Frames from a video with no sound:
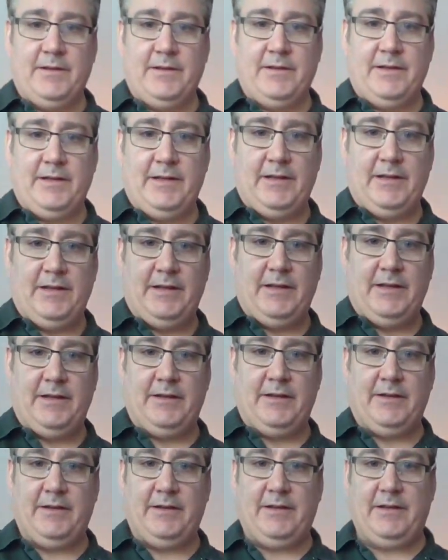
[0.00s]

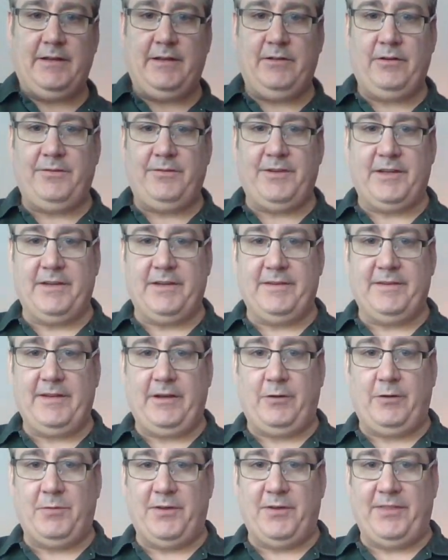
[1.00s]
And I don't know if you can
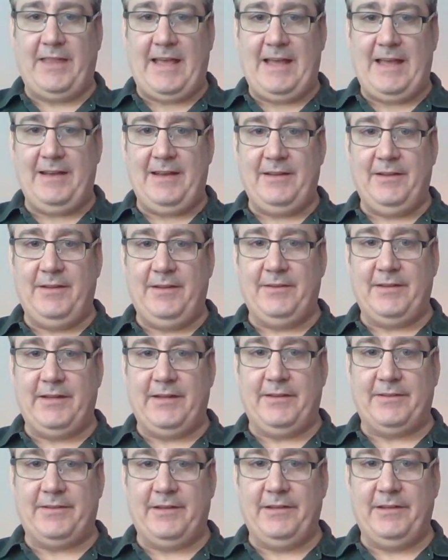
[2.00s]
tell, but that is, and
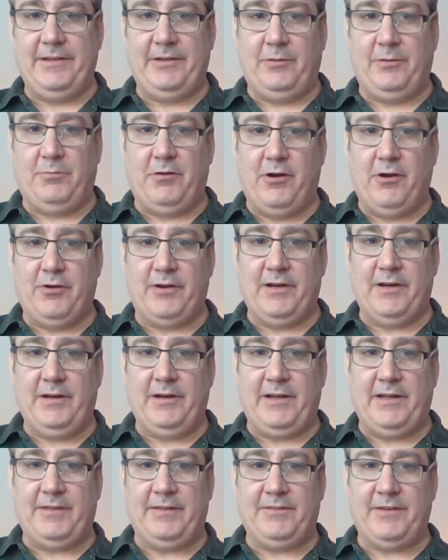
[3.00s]
it's a little broken,
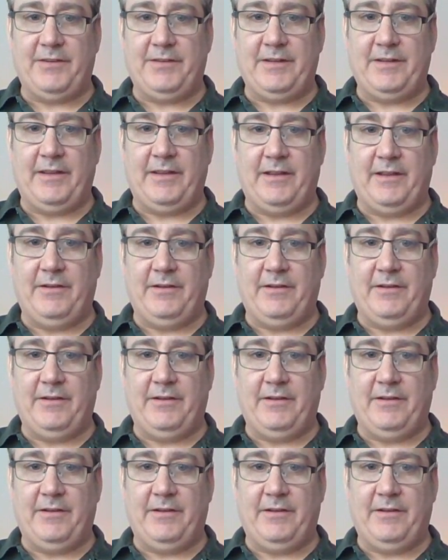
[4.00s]
I have to say,